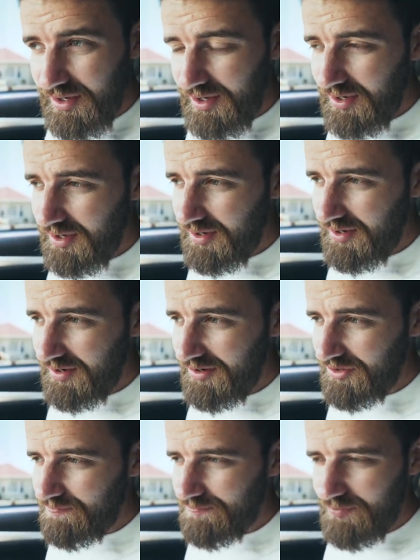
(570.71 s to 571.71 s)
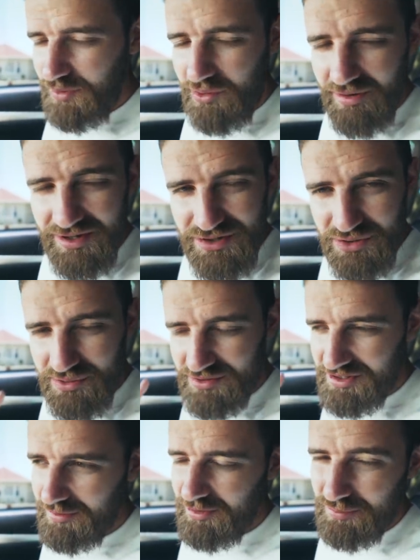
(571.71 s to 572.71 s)
Always knew it
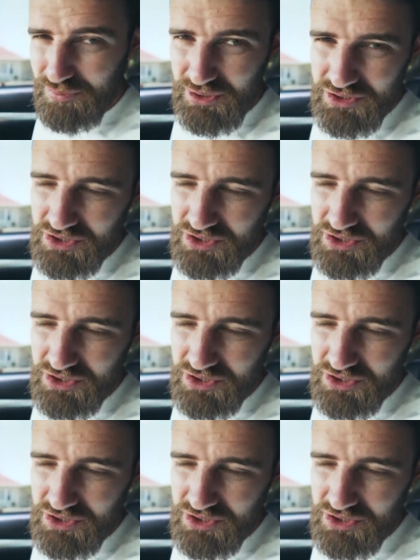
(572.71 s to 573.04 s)
was going to be a big